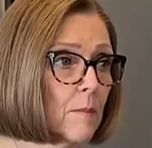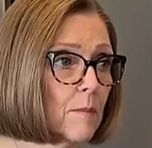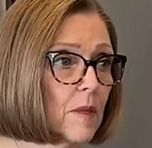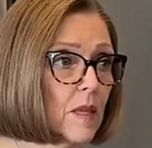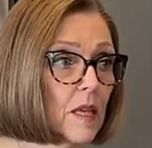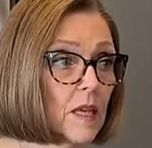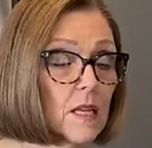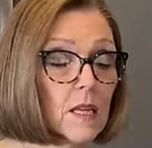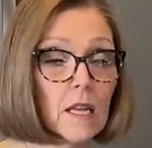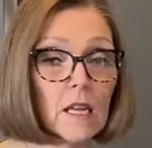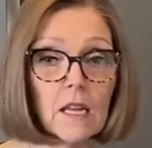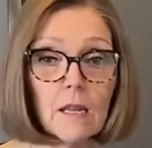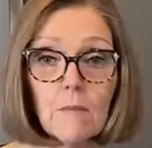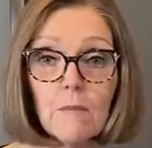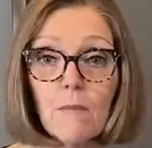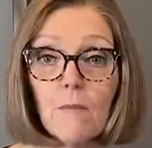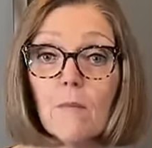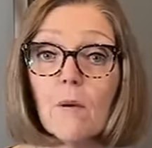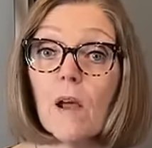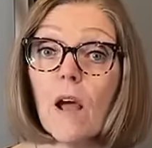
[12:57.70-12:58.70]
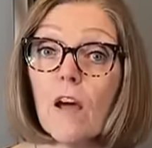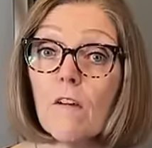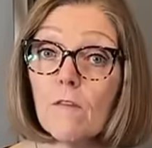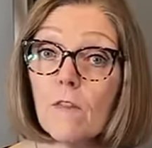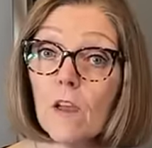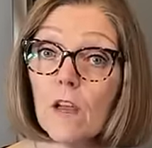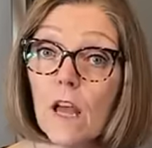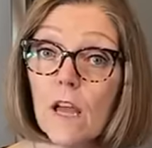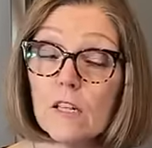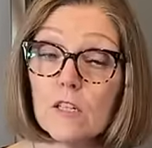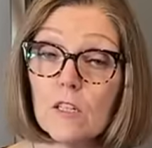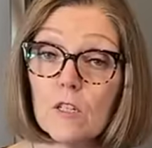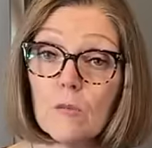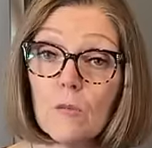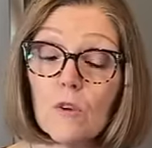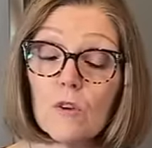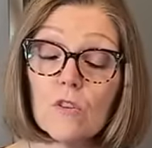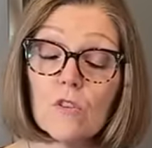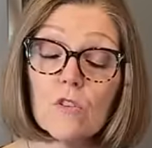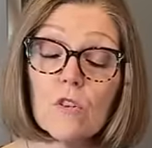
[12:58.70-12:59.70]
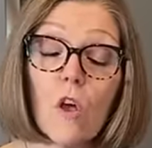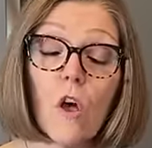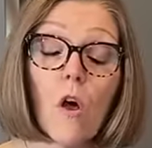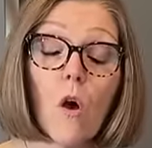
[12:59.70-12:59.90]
get any of the customers